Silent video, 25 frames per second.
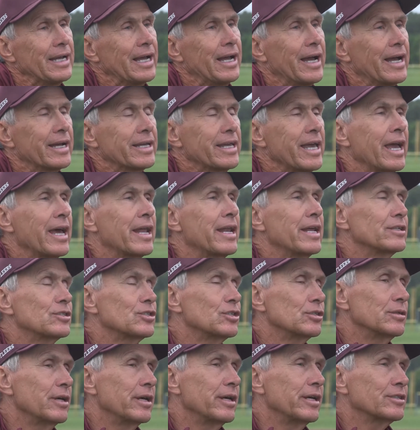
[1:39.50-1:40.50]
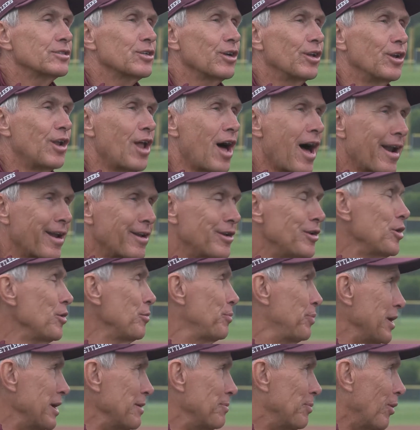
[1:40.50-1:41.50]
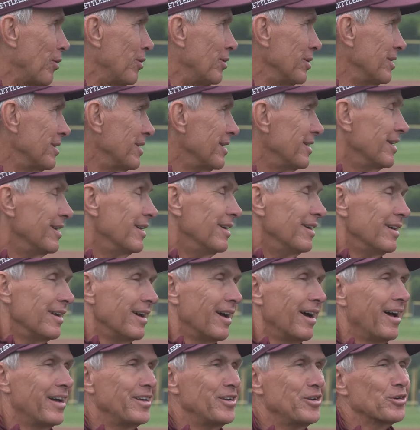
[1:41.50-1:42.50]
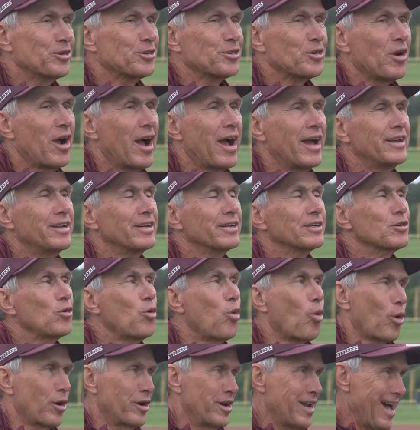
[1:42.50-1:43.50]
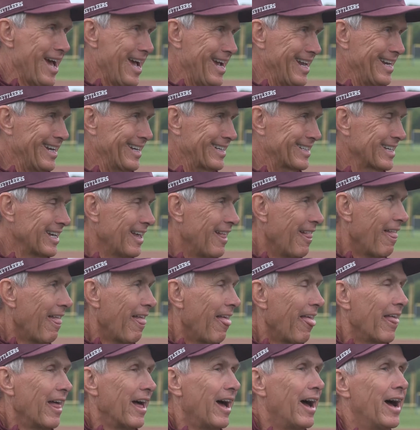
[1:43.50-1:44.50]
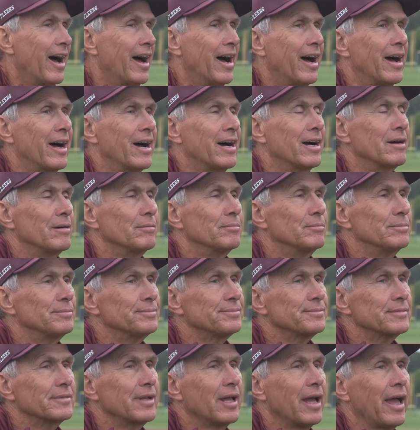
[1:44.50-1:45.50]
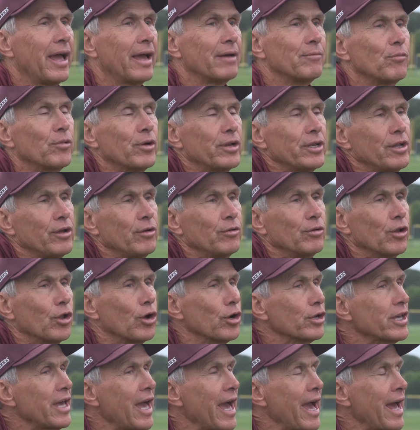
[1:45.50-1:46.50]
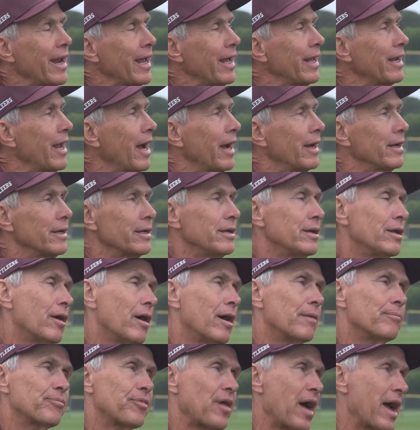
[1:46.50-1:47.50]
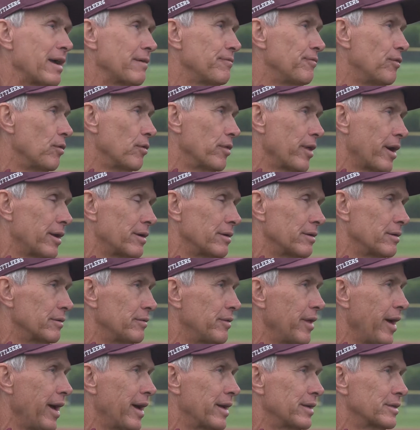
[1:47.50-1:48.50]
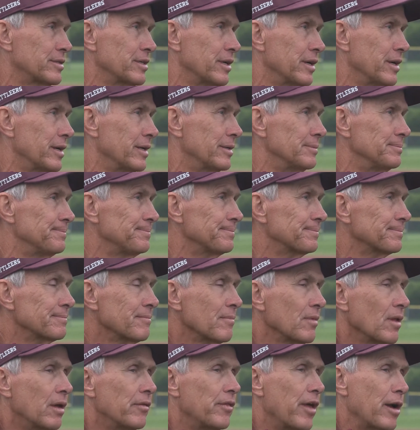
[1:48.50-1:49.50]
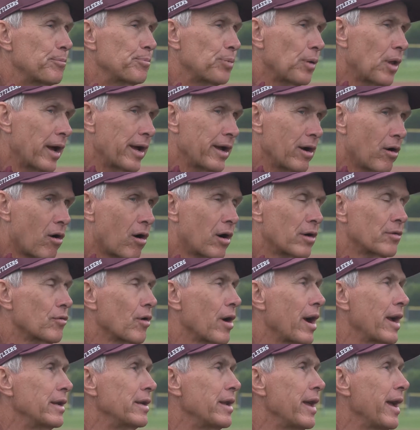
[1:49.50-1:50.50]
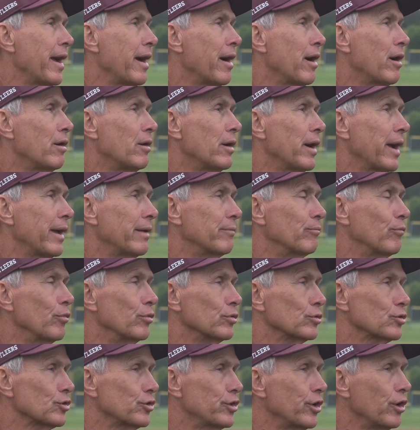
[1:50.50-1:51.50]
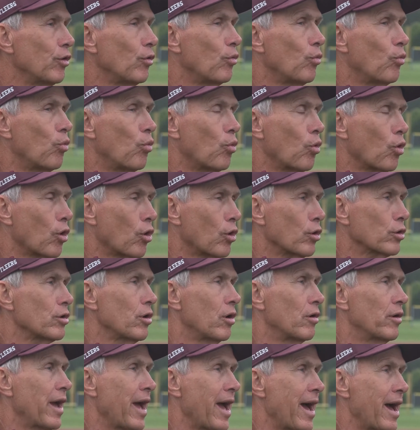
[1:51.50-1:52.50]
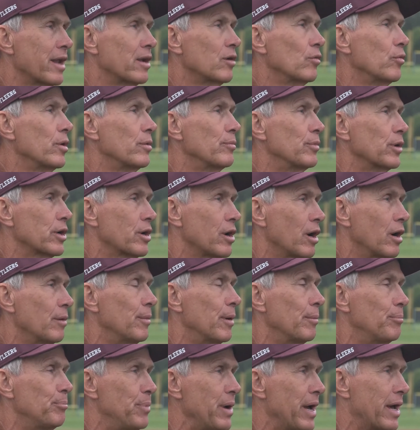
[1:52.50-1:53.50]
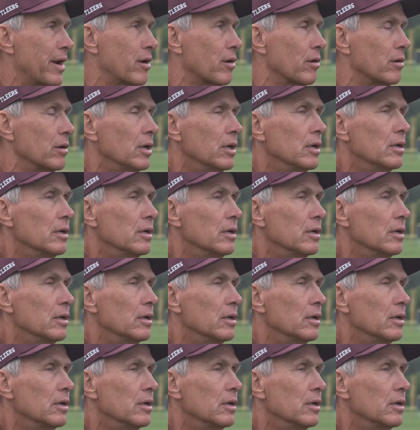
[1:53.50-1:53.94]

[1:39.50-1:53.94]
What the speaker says: Again, it's a lot of new people. You're trying to coordinate it. And when you look at it, I'm thankful that they play hard right now, and we'll still work on how do we become a better